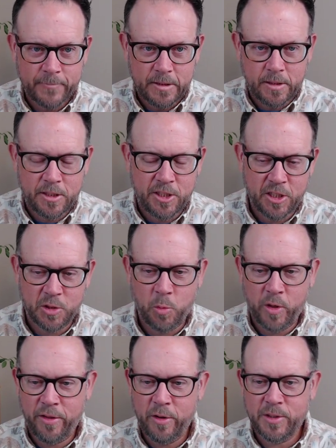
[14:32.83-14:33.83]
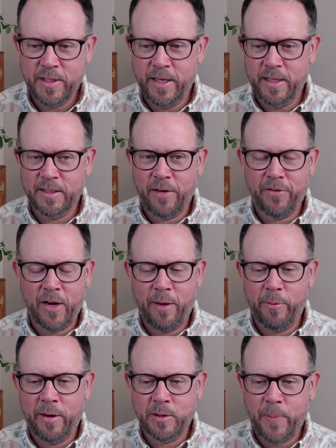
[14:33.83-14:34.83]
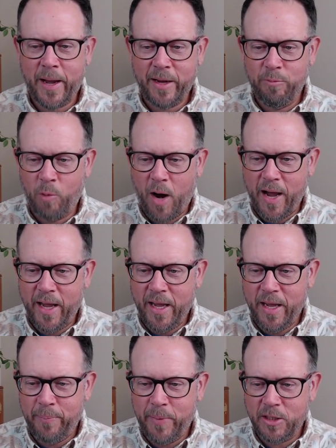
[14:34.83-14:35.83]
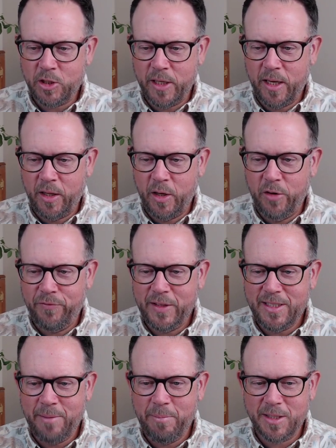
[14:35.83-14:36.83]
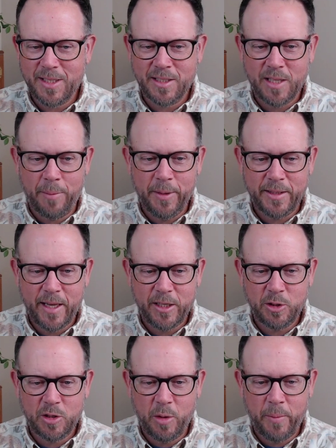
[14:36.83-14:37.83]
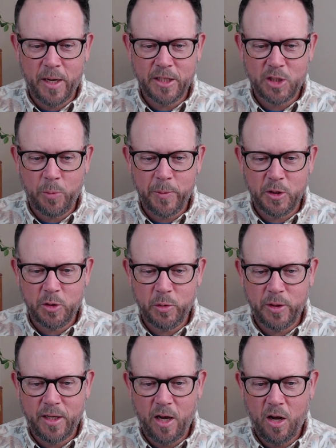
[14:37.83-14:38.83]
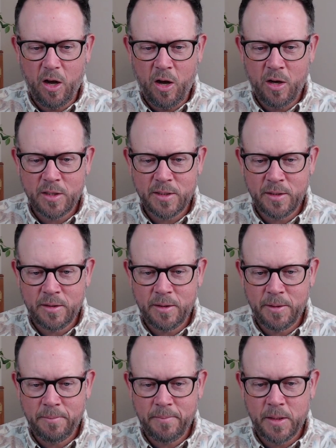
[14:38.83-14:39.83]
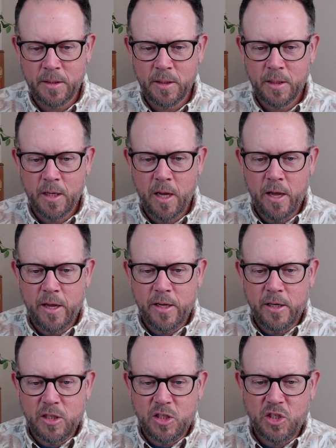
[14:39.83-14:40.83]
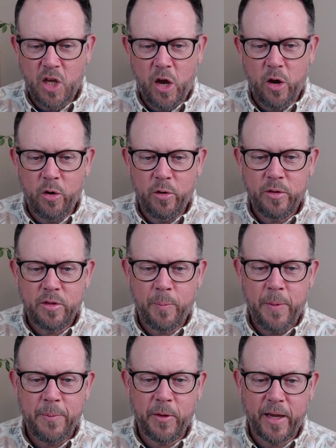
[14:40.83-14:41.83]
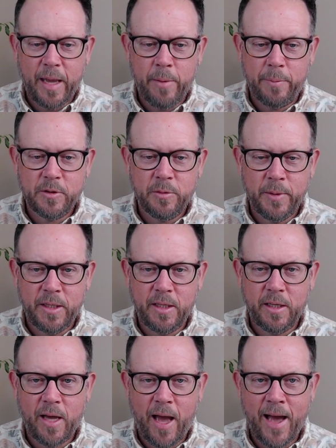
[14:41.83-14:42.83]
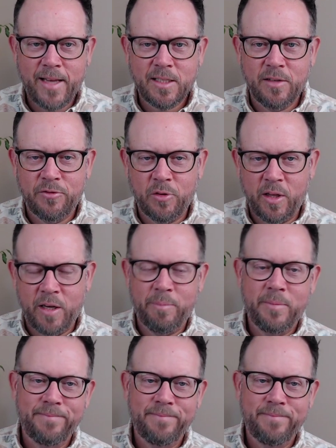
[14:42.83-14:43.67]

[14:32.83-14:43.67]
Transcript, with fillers: It's just one of those things I forgot when I was packing. Ryan Petriello, 15 months of subbing. Thank you so much. Hope you're doing awesome. So the people that came up to me asking for them,